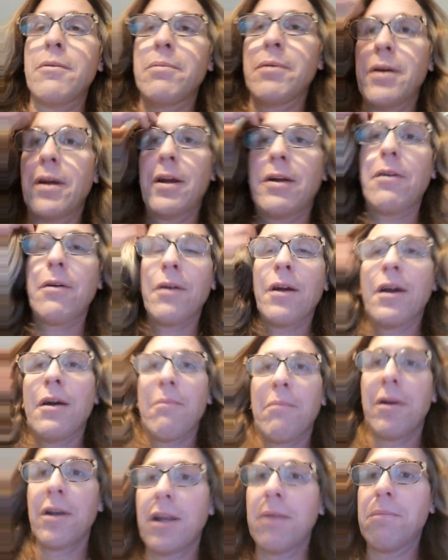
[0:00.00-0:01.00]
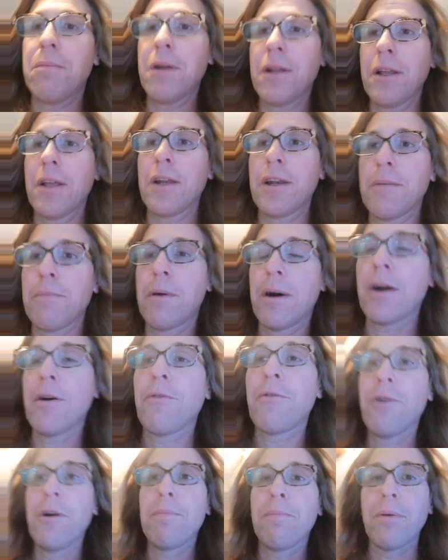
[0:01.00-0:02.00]
being manipulated by
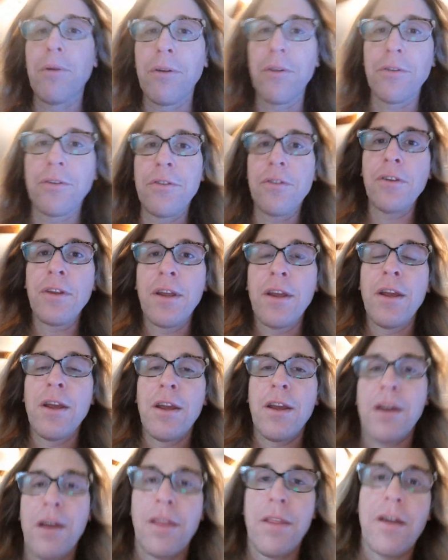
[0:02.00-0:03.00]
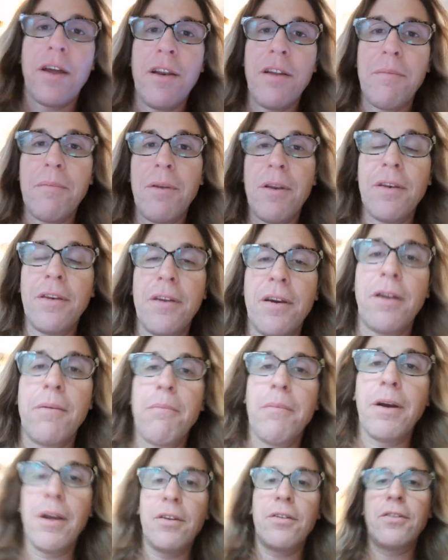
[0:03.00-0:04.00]
ripples that have been done
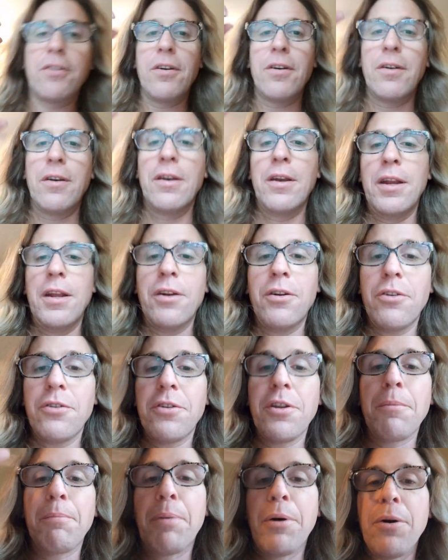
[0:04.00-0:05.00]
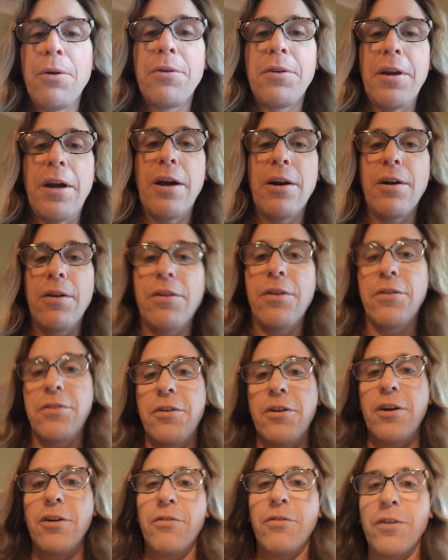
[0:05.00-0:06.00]
by certain needles that poke down on the
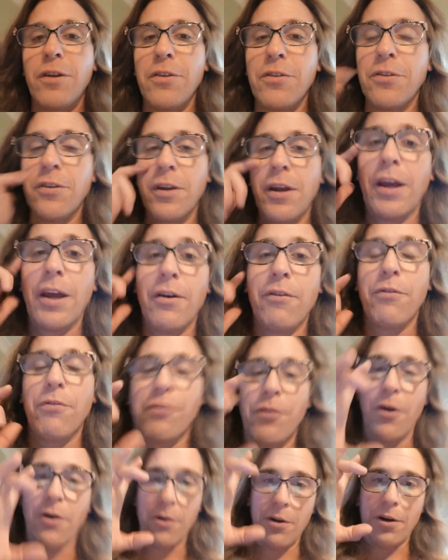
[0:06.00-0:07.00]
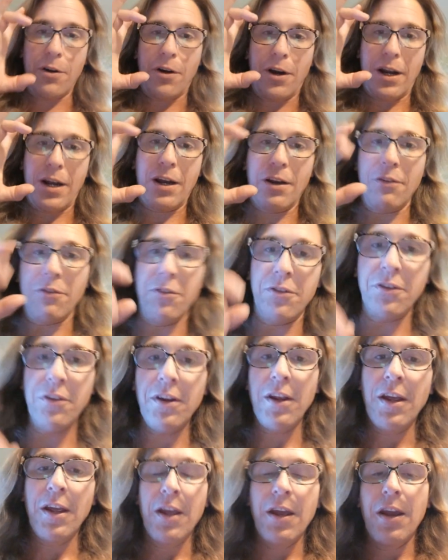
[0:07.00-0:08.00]
surface, and photographs
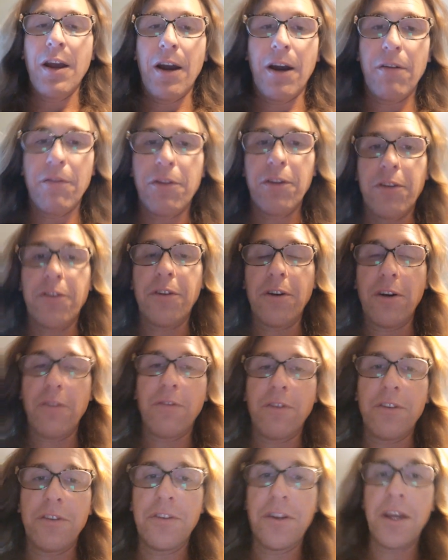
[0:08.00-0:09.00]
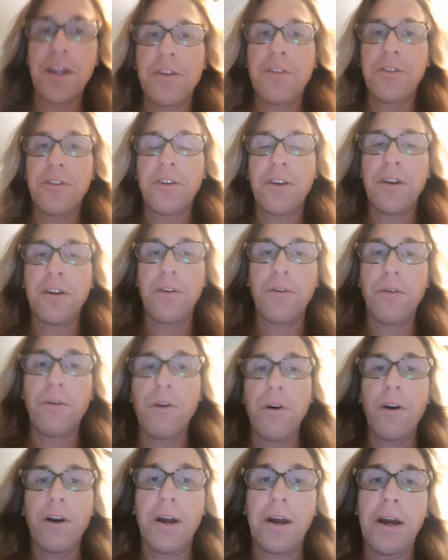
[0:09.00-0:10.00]
of the surface tension,
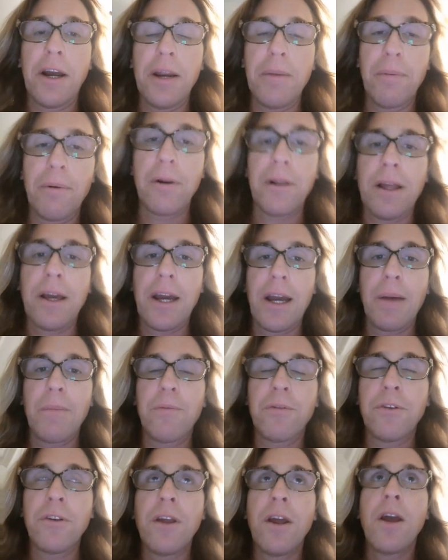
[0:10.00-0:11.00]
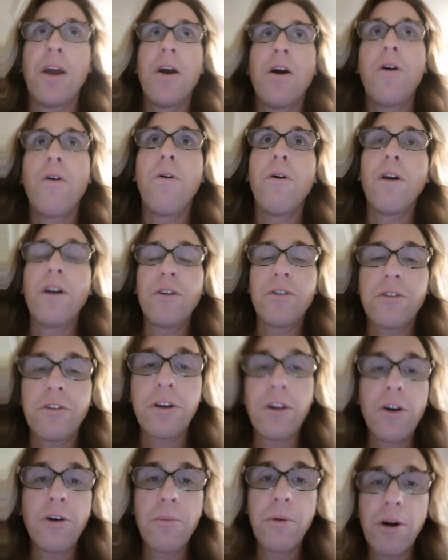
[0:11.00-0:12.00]
or a hyperlapse, or a
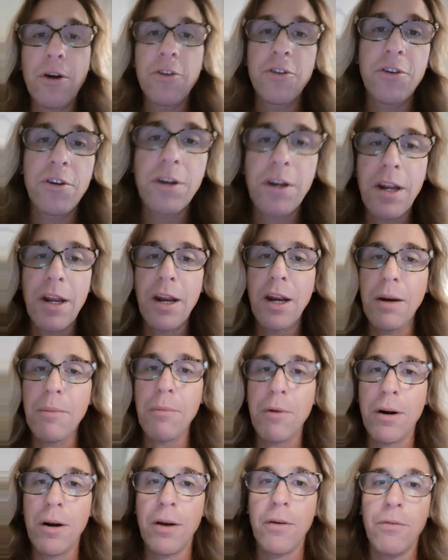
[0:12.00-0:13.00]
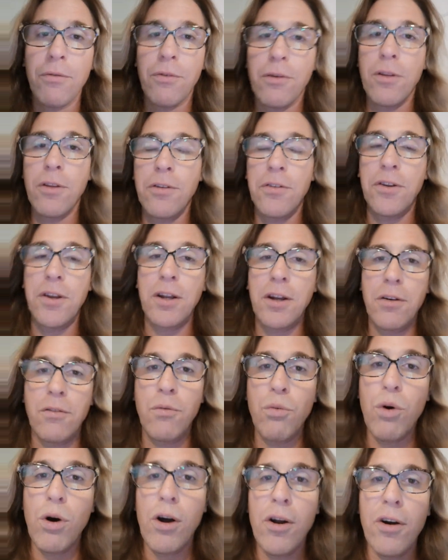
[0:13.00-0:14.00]
slow motion camera for the sake of
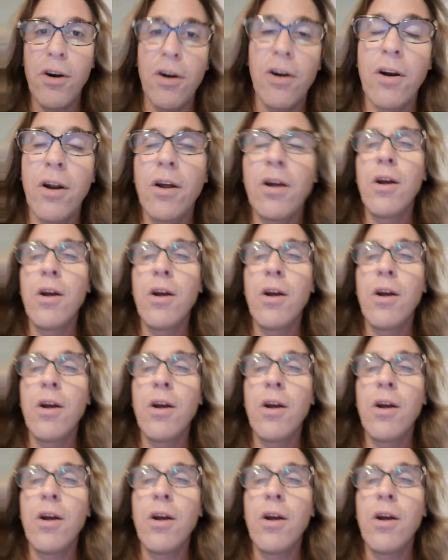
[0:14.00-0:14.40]
water,